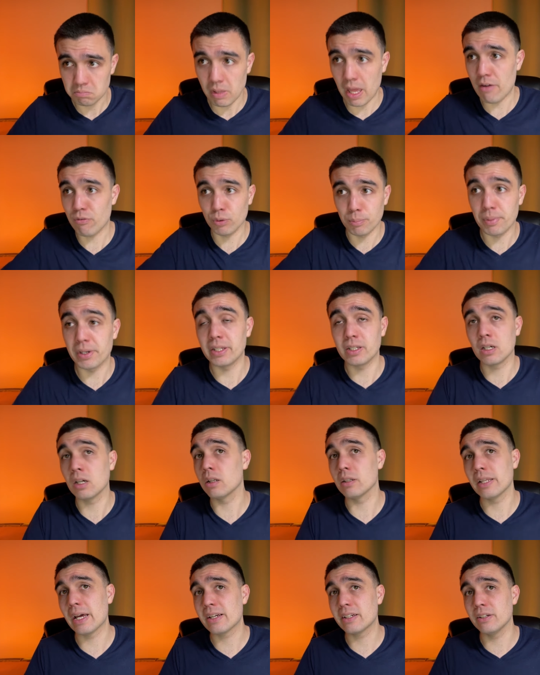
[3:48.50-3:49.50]
everybody
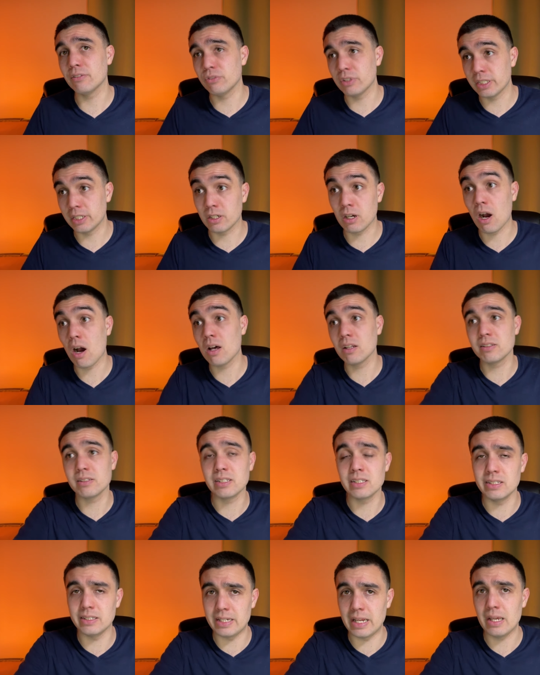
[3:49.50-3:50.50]
collectively
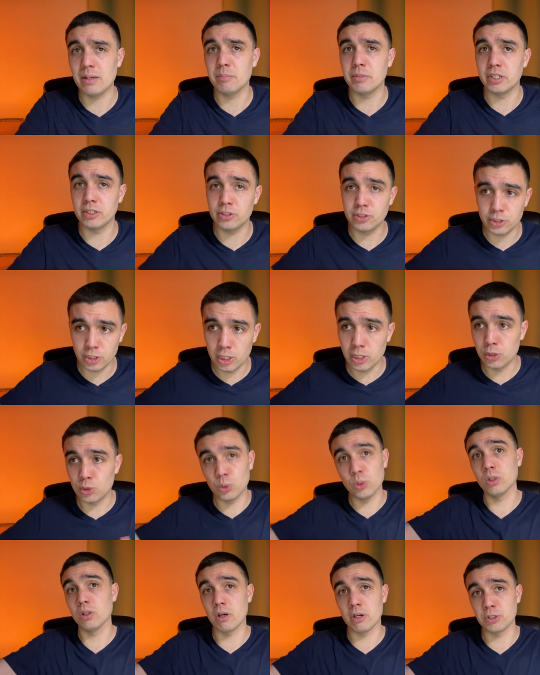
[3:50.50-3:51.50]
causing damage to
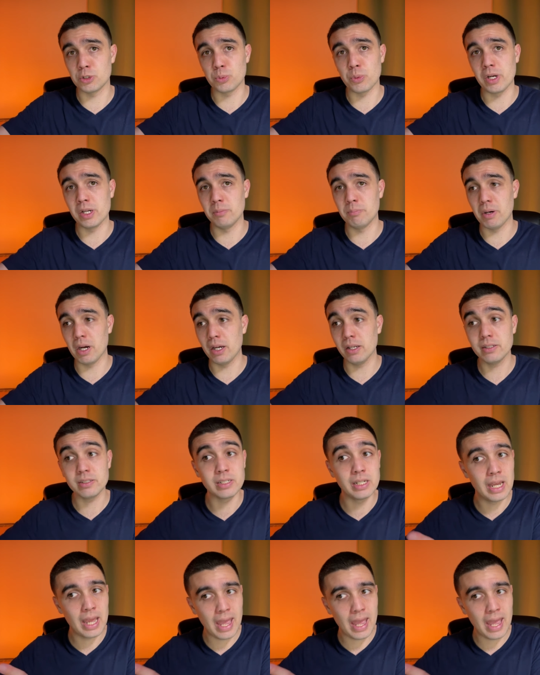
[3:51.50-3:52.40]
a large raid boss,